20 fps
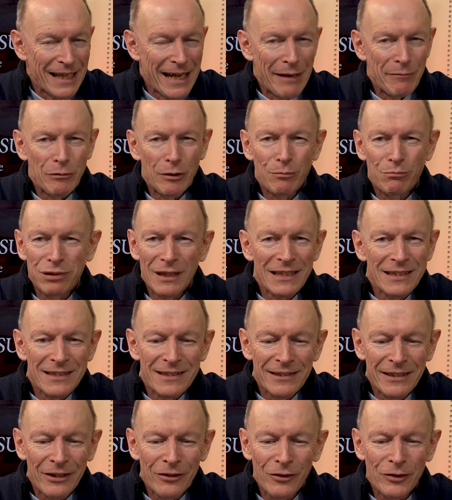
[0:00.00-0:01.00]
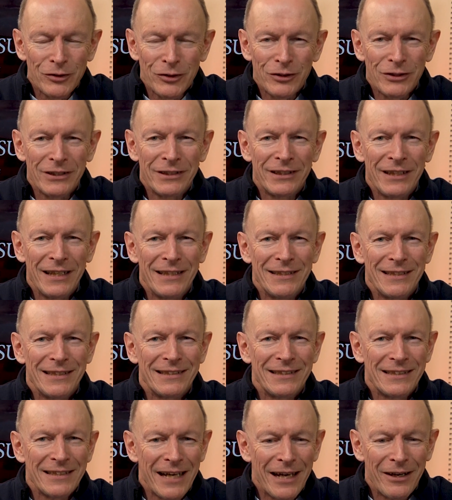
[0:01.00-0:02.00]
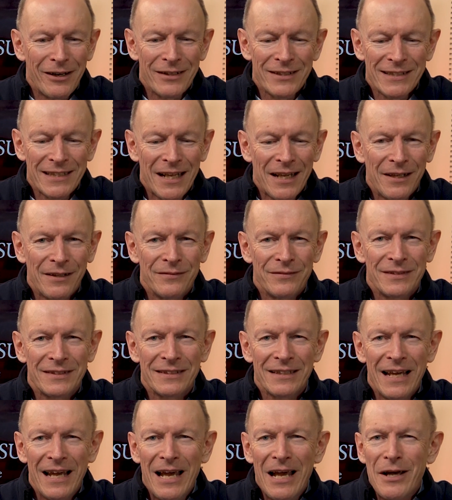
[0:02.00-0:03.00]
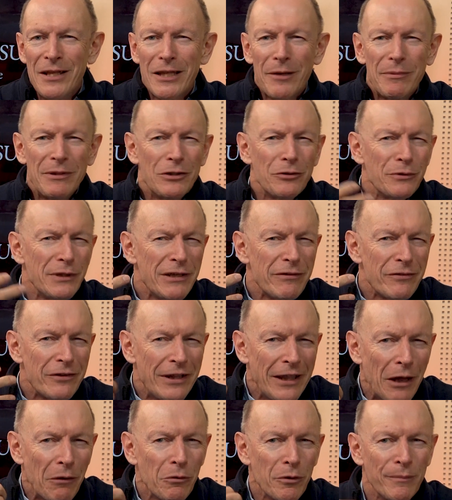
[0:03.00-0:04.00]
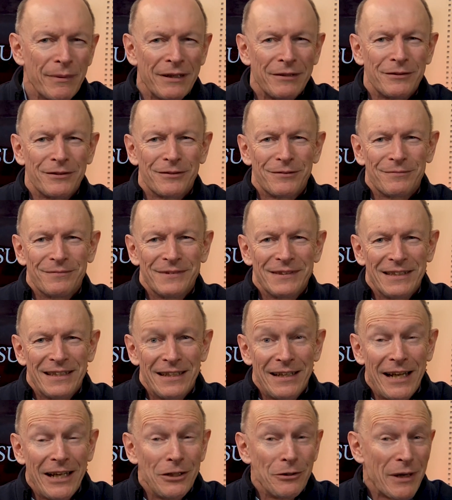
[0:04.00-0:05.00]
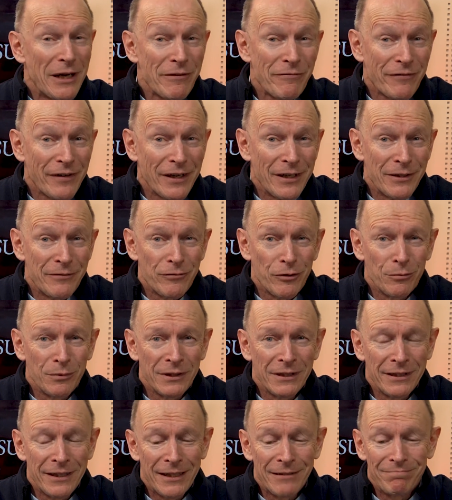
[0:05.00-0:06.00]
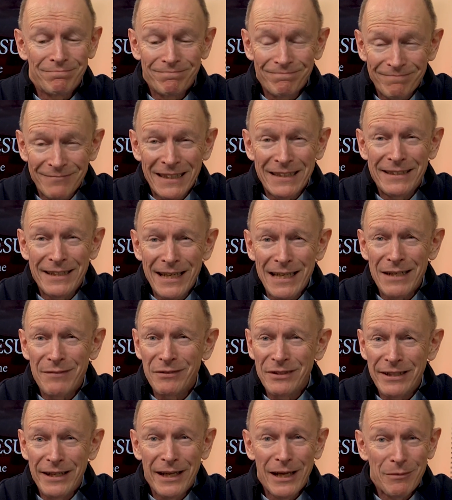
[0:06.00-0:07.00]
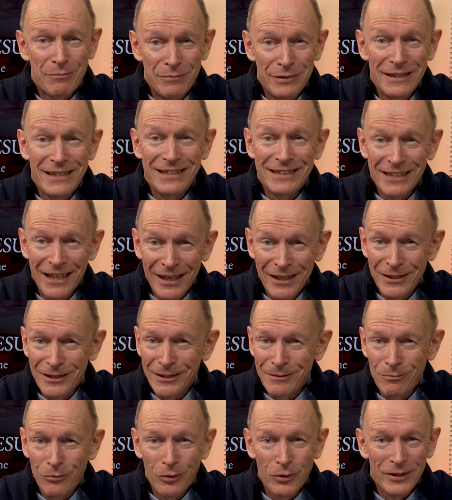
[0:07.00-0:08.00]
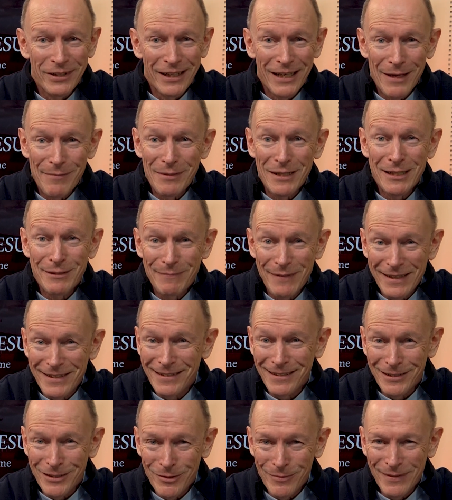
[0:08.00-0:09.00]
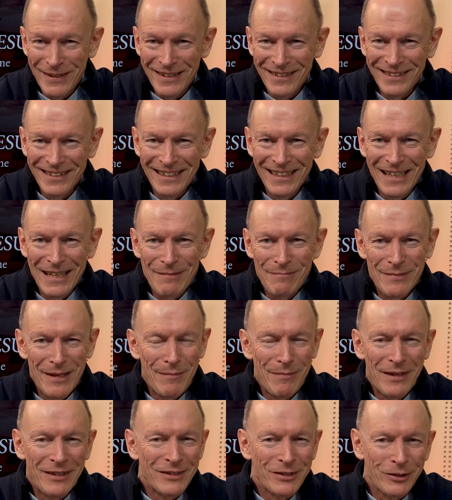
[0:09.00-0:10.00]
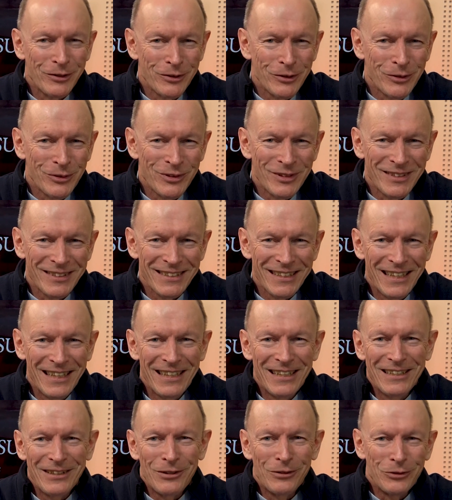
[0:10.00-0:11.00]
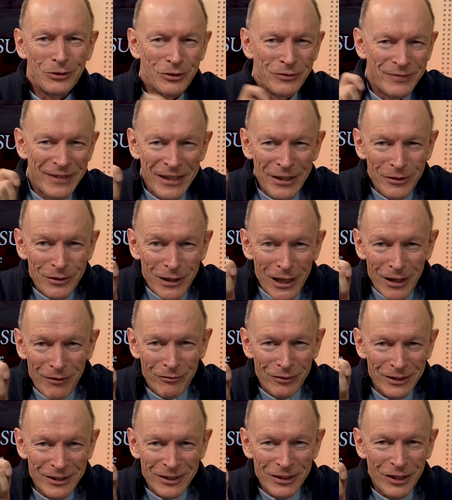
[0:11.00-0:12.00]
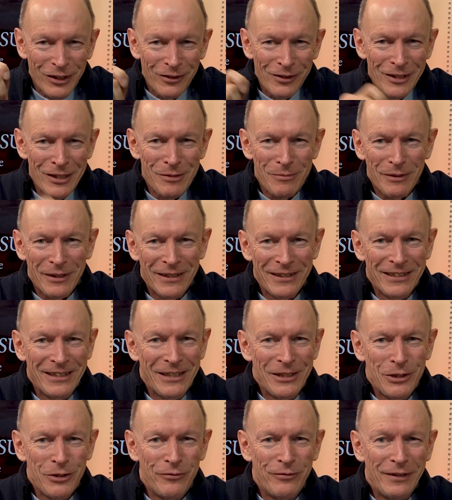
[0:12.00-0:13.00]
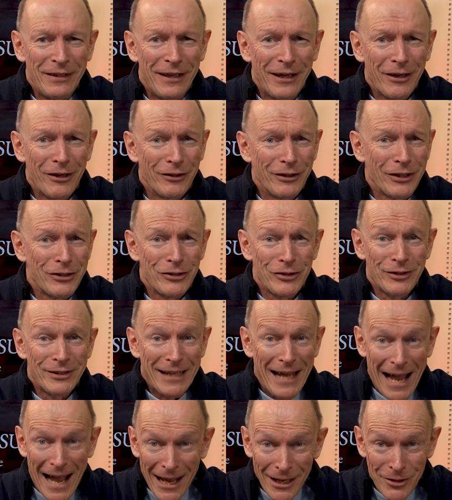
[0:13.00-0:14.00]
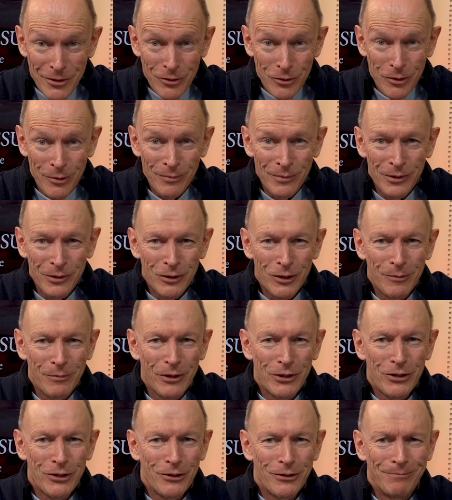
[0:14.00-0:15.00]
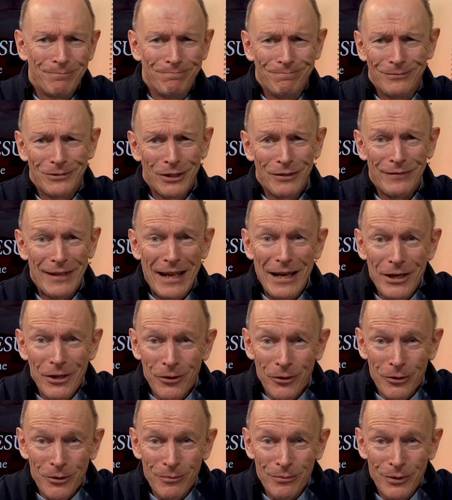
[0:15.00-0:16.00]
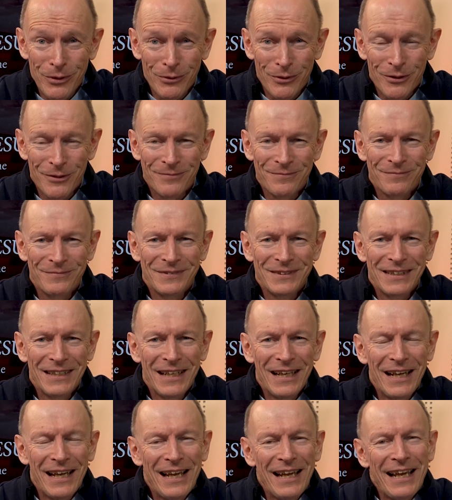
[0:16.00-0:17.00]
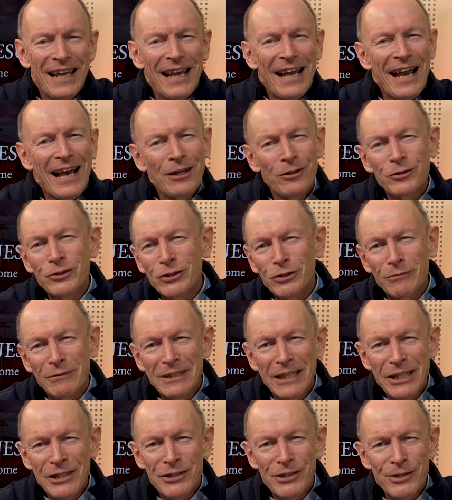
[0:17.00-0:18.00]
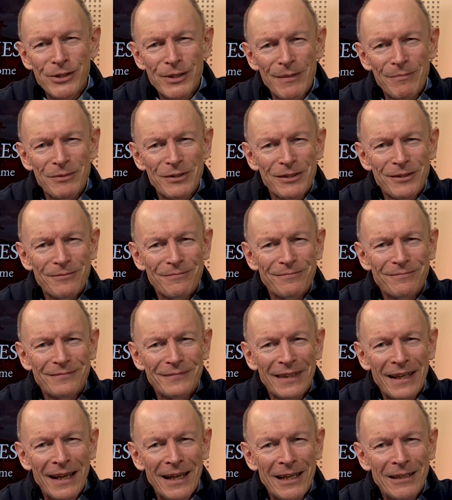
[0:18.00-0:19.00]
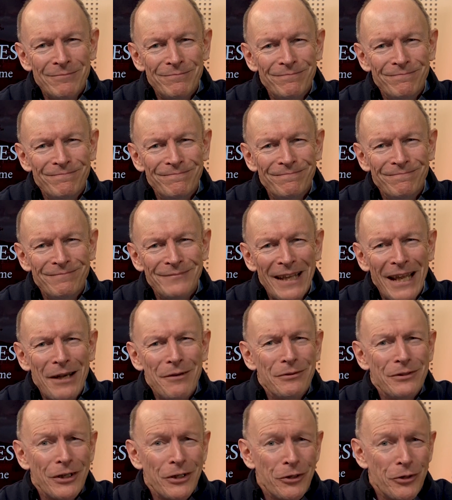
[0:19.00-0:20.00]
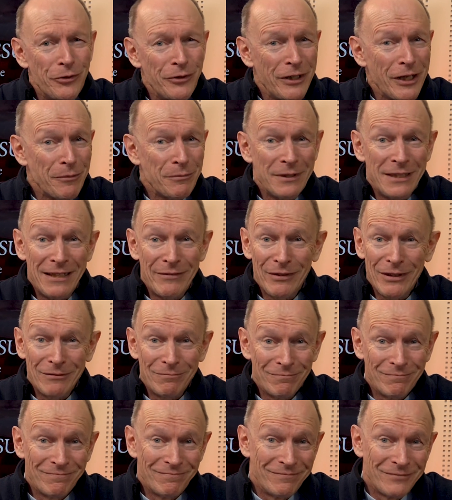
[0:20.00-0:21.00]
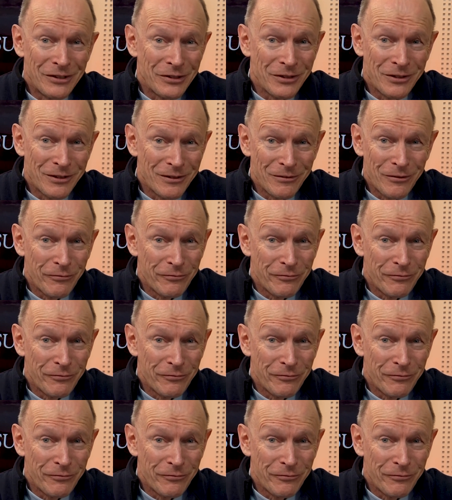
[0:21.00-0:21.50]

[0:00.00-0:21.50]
and we're processing all sorts of things inside ourselves that we don't even know about. And I know I find, for one, that at the end of the day I'm pretty tired, more than I'm expecting to be. Maybe it's all those video conference calls where you feel like you're not just at your computer, but you're sort of in your computer. And also relationships. Here in the Curia, we're living, there's